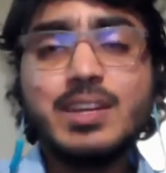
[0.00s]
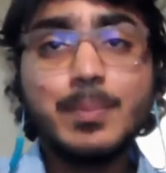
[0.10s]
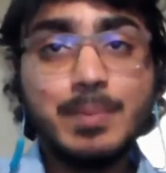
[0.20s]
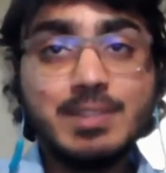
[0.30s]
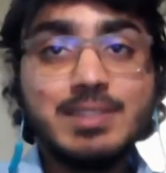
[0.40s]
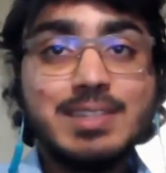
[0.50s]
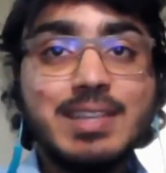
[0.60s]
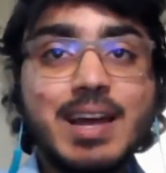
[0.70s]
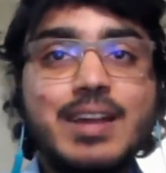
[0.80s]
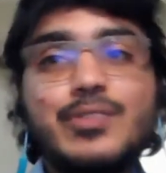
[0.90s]
set of business,
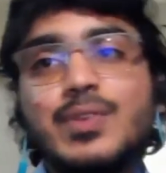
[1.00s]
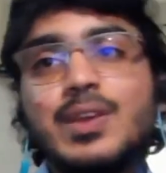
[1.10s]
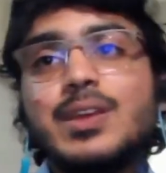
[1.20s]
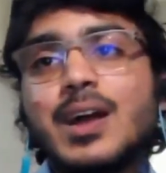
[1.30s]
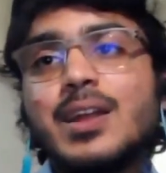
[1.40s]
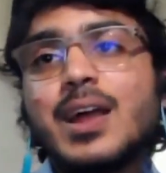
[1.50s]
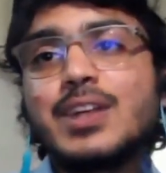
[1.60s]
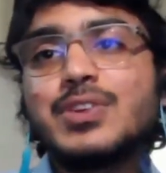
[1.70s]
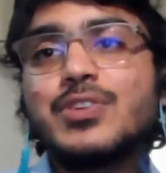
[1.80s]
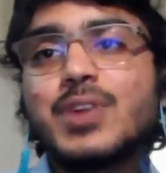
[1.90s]
and we are
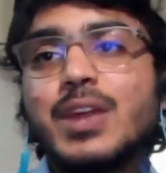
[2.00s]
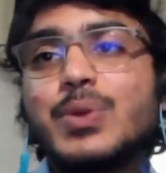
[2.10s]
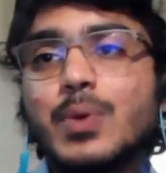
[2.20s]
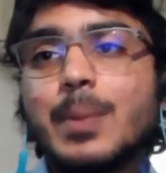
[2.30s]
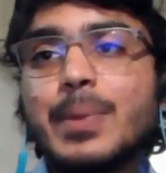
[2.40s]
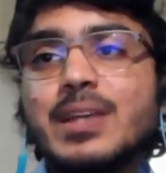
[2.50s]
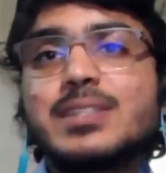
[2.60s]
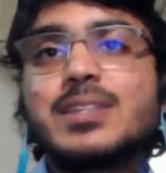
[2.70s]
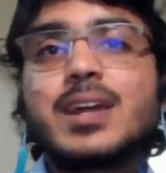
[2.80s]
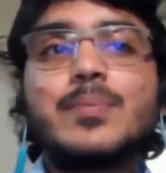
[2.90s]
actually trying to do our
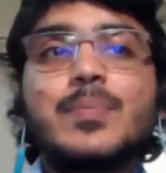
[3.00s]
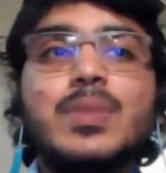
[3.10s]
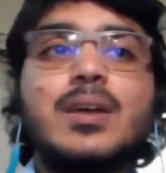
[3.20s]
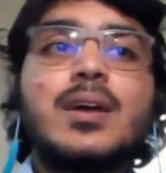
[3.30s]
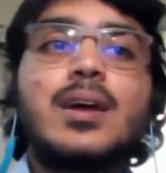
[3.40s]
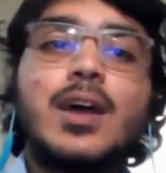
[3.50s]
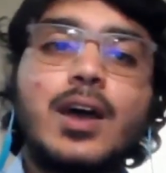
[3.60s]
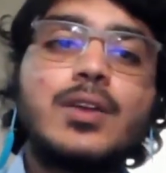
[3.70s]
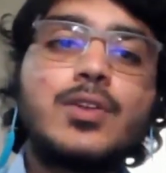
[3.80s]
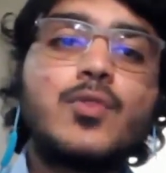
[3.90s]
best. And
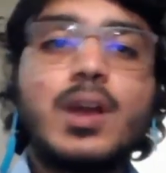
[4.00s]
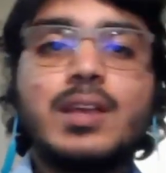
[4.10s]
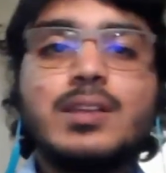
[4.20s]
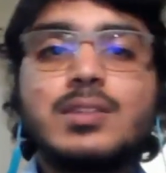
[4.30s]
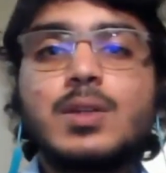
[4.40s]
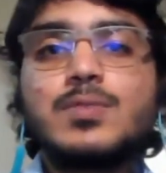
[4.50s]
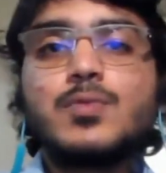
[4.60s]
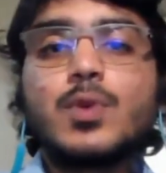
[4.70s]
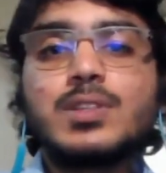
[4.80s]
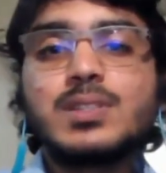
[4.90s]
uh, you know, Vakil Search
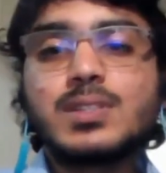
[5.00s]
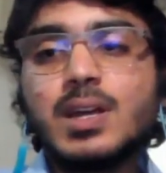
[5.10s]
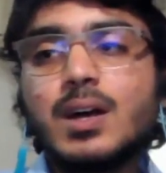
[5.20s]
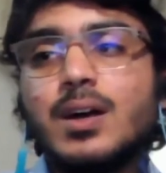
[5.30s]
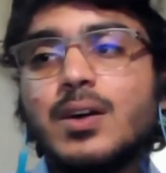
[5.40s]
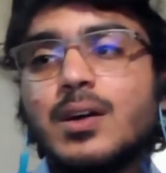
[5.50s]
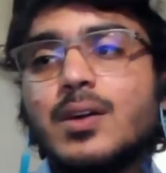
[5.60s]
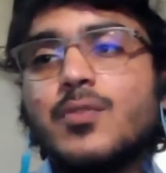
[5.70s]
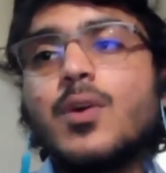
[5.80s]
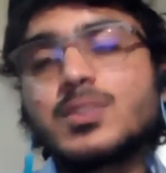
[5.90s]
was uh,
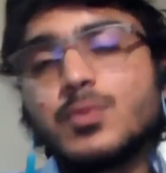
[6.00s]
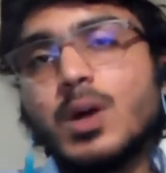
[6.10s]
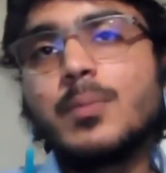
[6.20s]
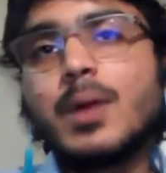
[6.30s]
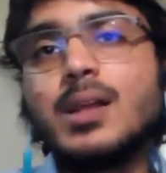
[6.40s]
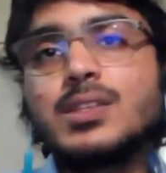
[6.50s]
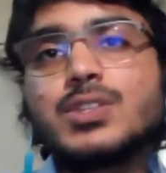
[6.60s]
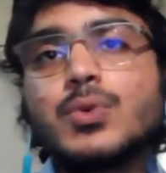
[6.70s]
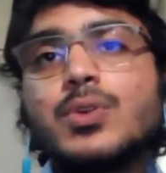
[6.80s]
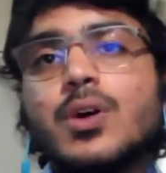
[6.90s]
was one
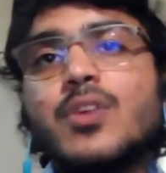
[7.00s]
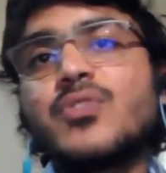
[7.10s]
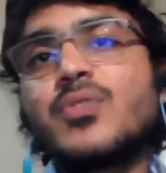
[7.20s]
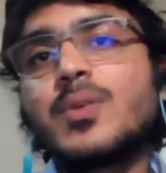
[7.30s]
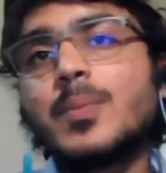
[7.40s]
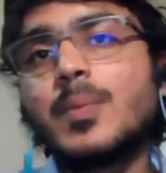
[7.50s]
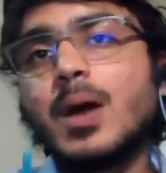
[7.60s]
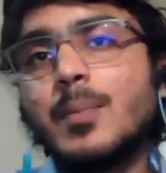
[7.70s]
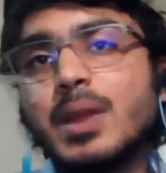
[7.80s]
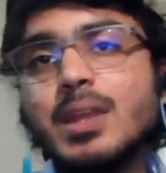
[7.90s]
milestone of
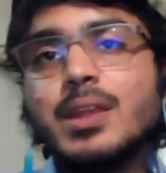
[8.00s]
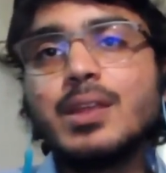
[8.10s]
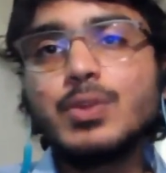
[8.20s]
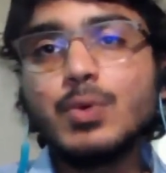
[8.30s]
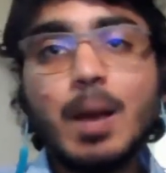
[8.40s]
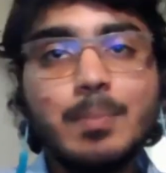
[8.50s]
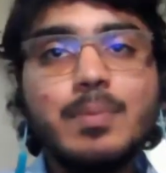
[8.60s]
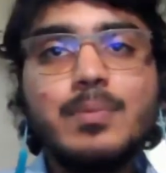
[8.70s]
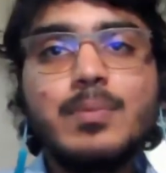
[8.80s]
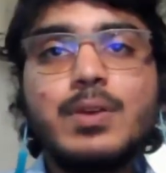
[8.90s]
many to come,
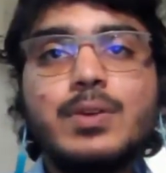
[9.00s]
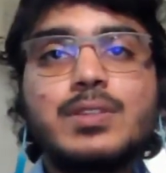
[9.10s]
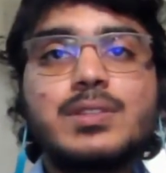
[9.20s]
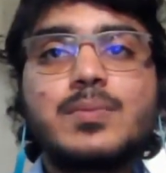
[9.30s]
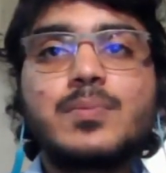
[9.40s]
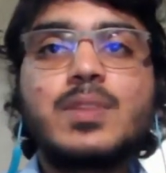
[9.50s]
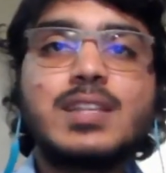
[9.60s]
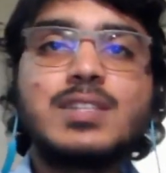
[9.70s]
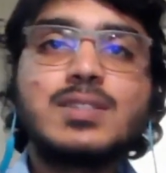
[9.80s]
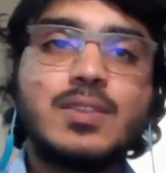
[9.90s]
because
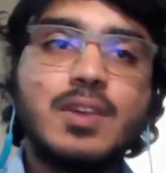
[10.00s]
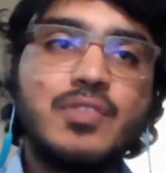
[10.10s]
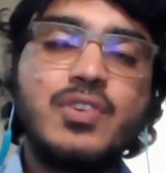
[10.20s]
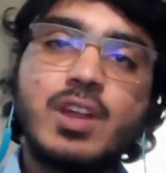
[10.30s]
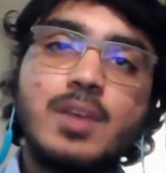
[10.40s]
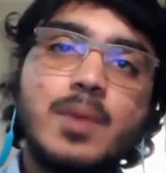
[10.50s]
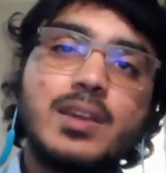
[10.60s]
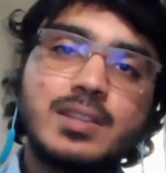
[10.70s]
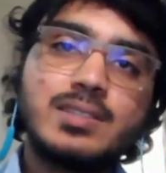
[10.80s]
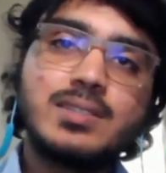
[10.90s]
that's okay. if a
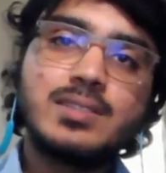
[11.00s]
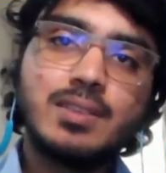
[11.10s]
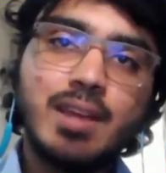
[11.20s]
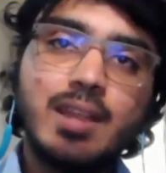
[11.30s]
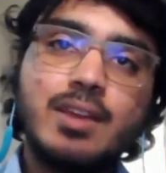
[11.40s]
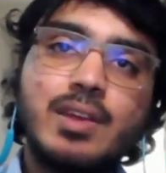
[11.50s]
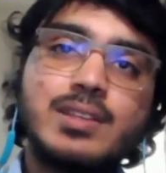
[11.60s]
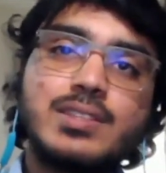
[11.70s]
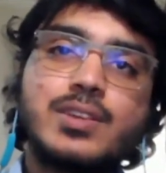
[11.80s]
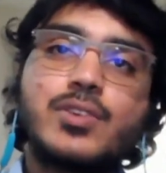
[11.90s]
trademark is getting
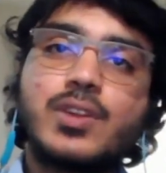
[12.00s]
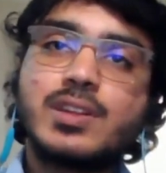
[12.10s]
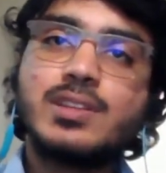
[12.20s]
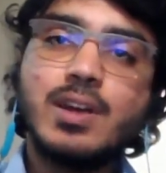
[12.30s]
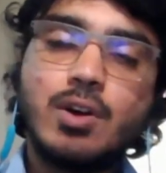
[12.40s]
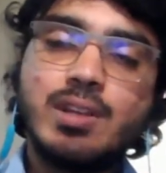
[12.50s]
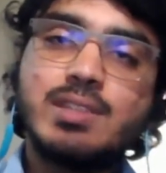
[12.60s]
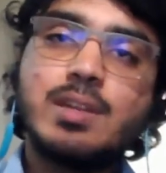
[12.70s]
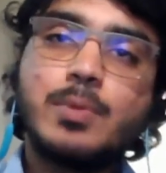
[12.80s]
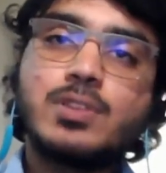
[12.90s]
registered or it is, or is
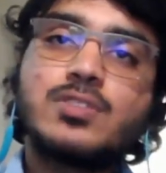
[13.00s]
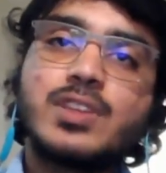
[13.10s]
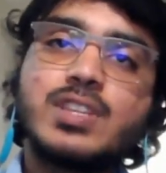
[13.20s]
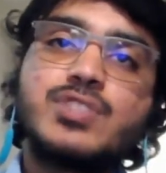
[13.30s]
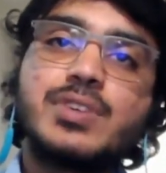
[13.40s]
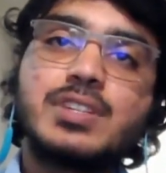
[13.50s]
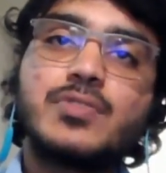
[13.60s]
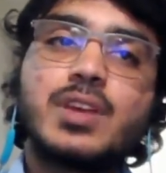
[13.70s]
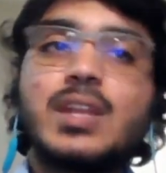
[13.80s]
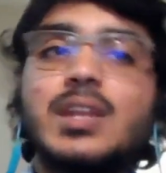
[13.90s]
in the process of registration,
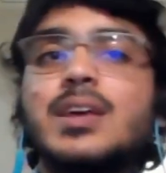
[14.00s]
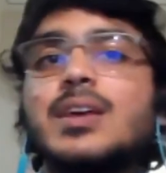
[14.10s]
we can